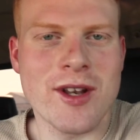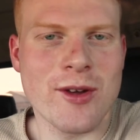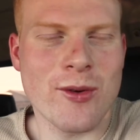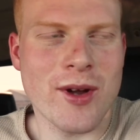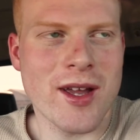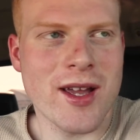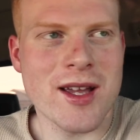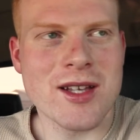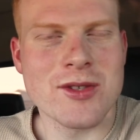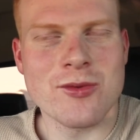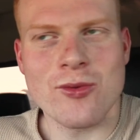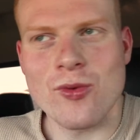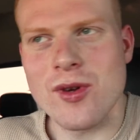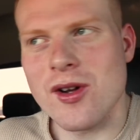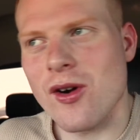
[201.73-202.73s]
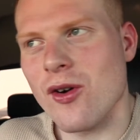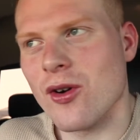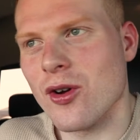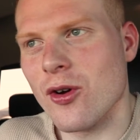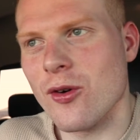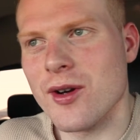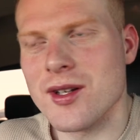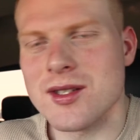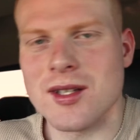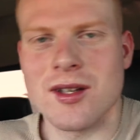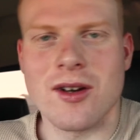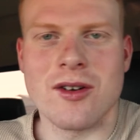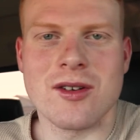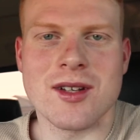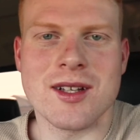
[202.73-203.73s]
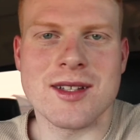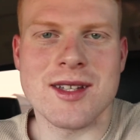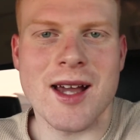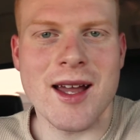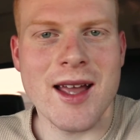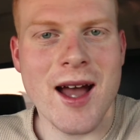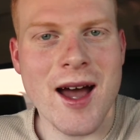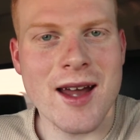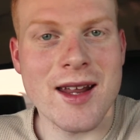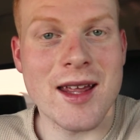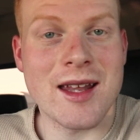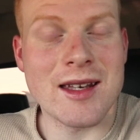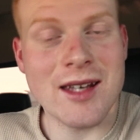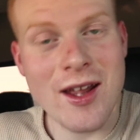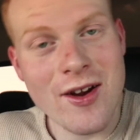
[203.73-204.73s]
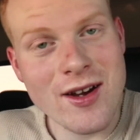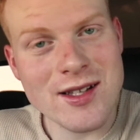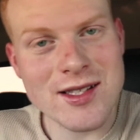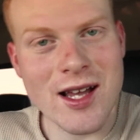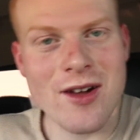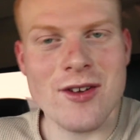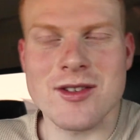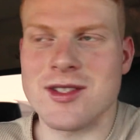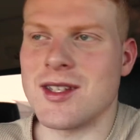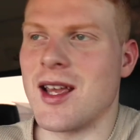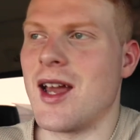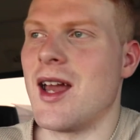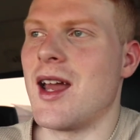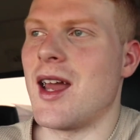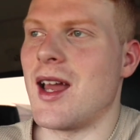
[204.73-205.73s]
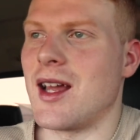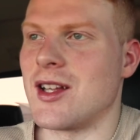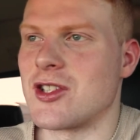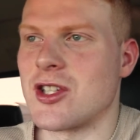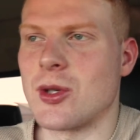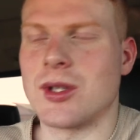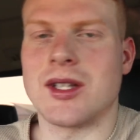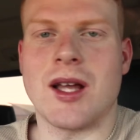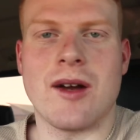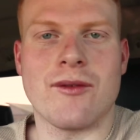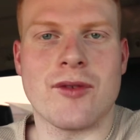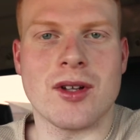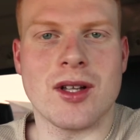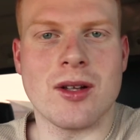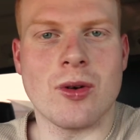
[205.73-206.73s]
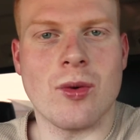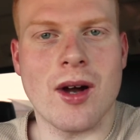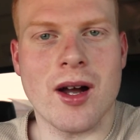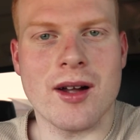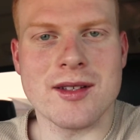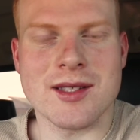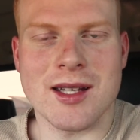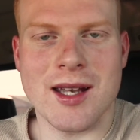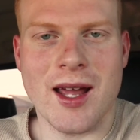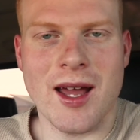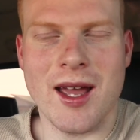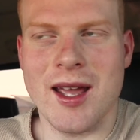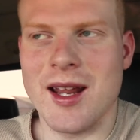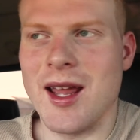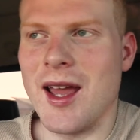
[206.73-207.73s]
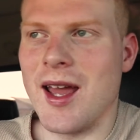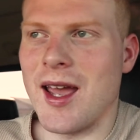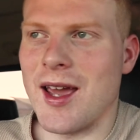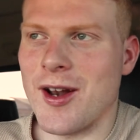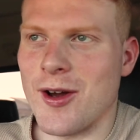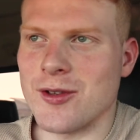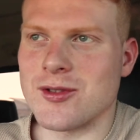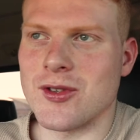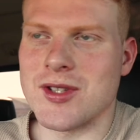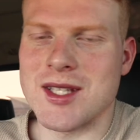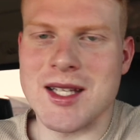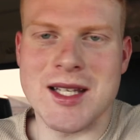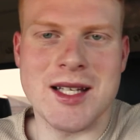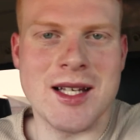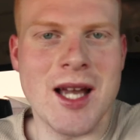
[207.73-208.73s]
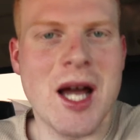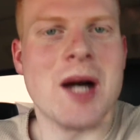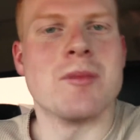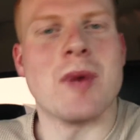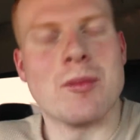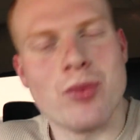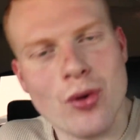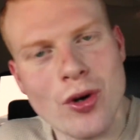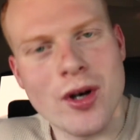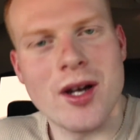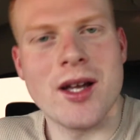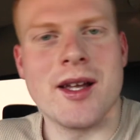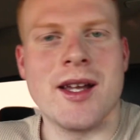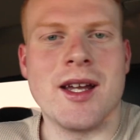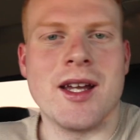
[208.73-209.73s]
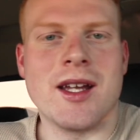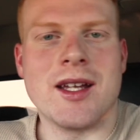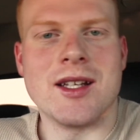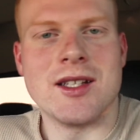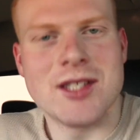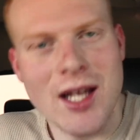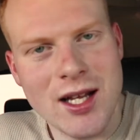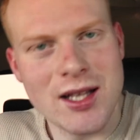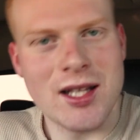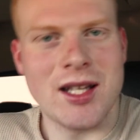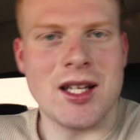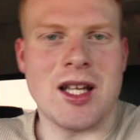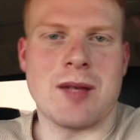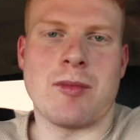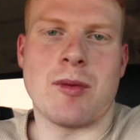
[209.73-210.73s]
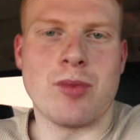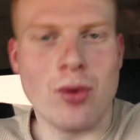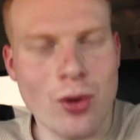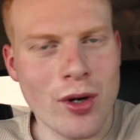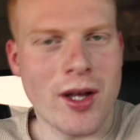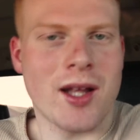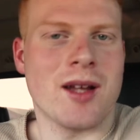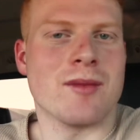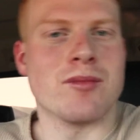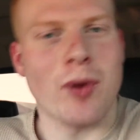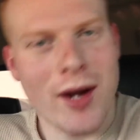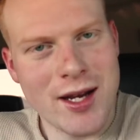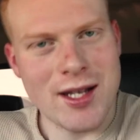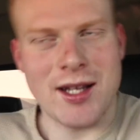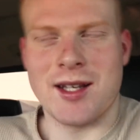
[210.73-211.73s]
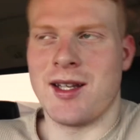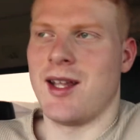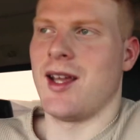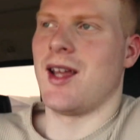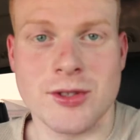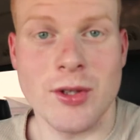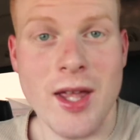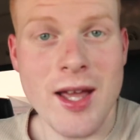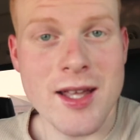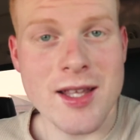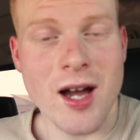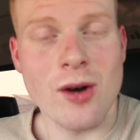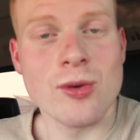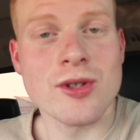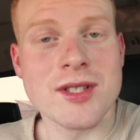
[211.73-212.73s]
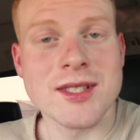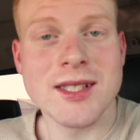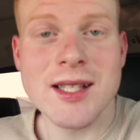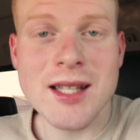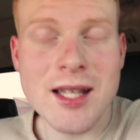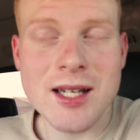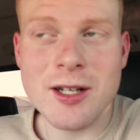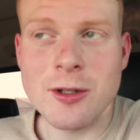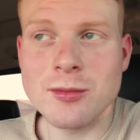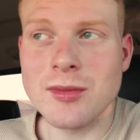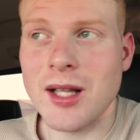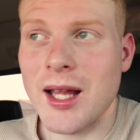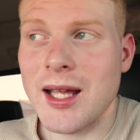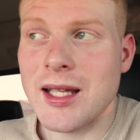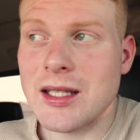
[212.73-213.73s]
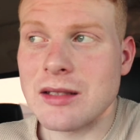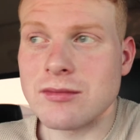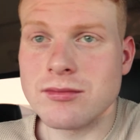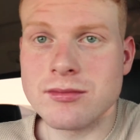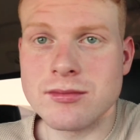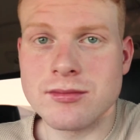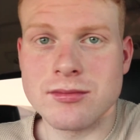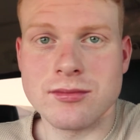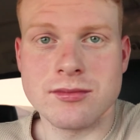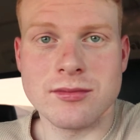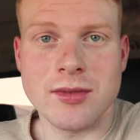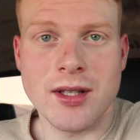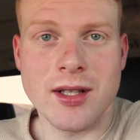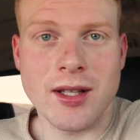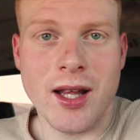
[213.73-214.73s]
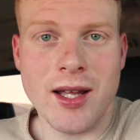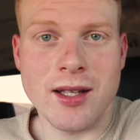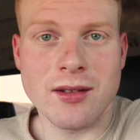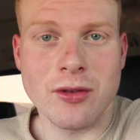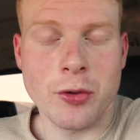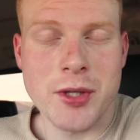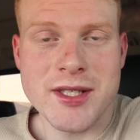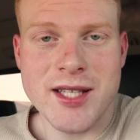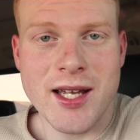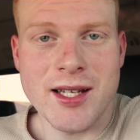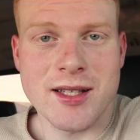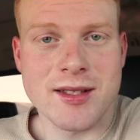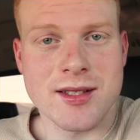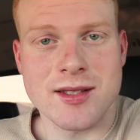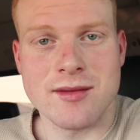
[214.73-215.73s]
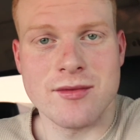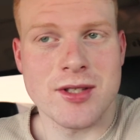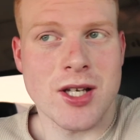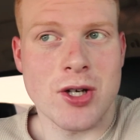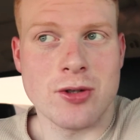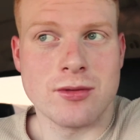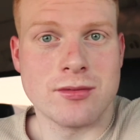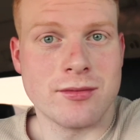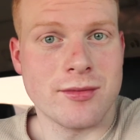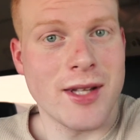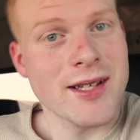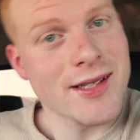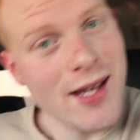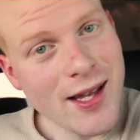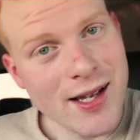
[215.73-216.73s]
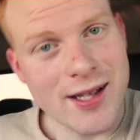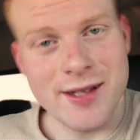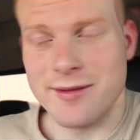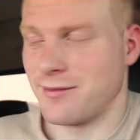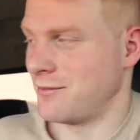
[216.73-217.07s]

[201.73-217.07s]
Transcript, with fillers: anyways, we are going to go to Tiana and Darren's house and chill down for a little while tonight and also see my boy Jalen and my boy Braden. So yeah, y'all will see them like in like three seconds. So let's get it.